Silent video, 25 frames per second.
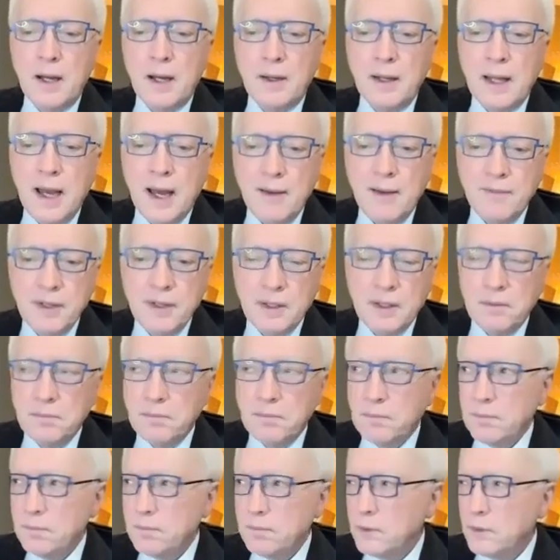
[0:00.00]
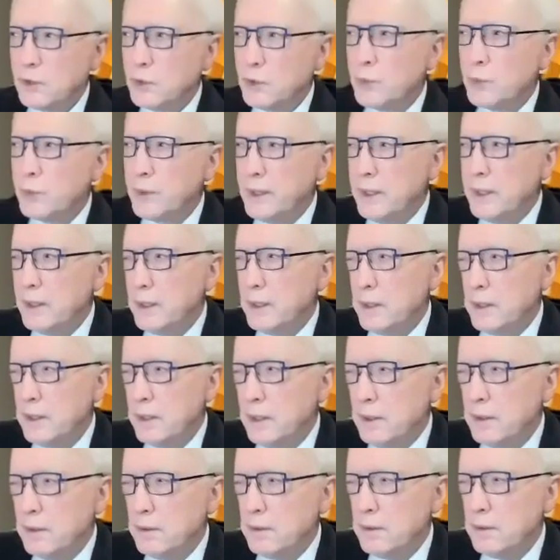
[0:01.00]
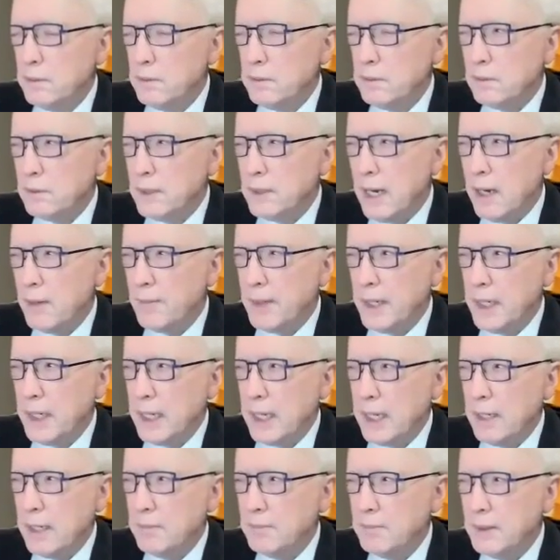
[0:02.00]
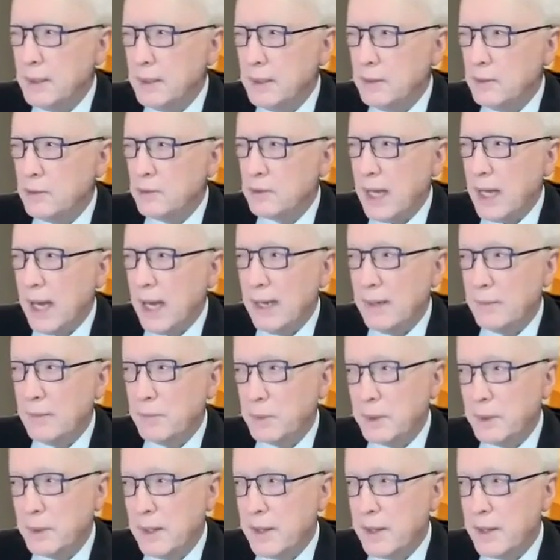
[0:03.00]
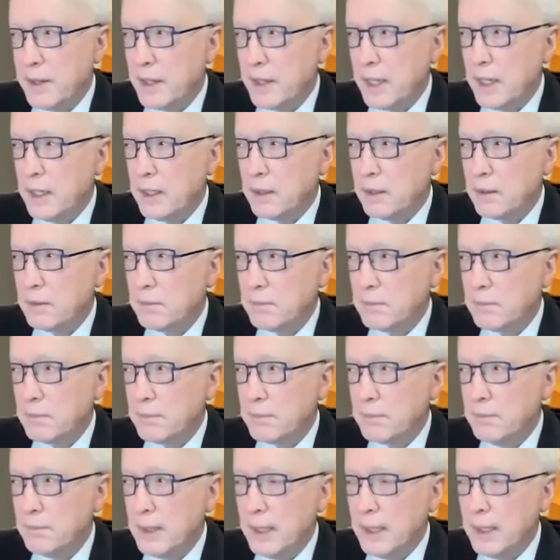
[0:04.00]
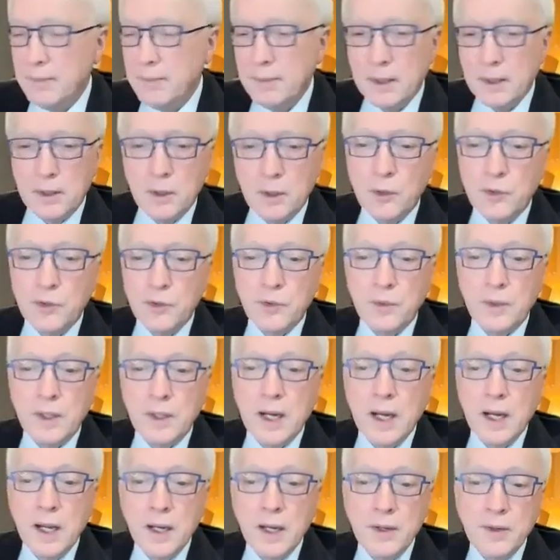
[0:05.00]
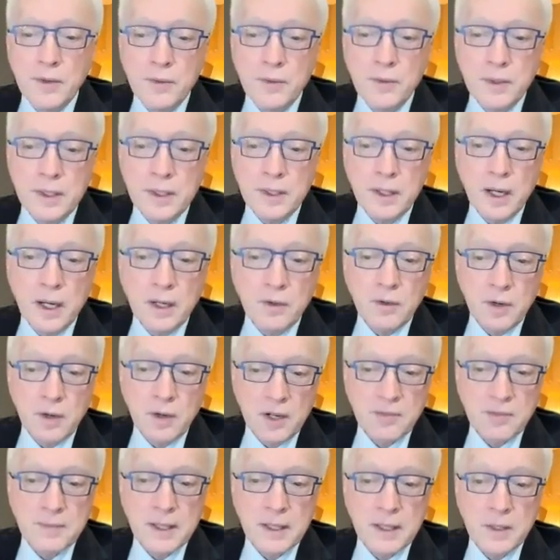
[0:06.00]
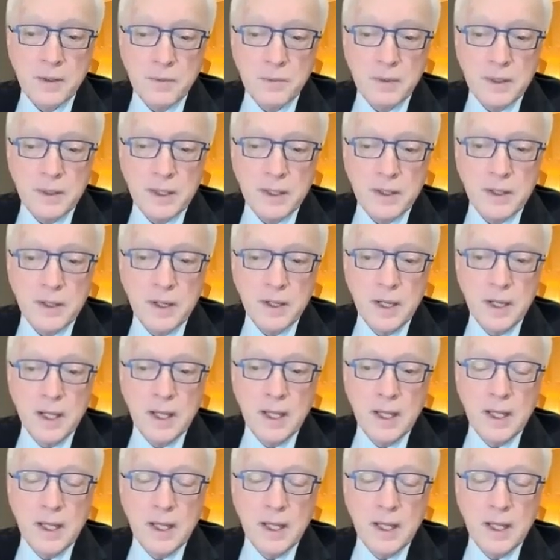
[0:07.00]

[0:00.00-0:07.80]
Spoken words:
Having treated, how many ABs? I would think maybe close to 100 across my career.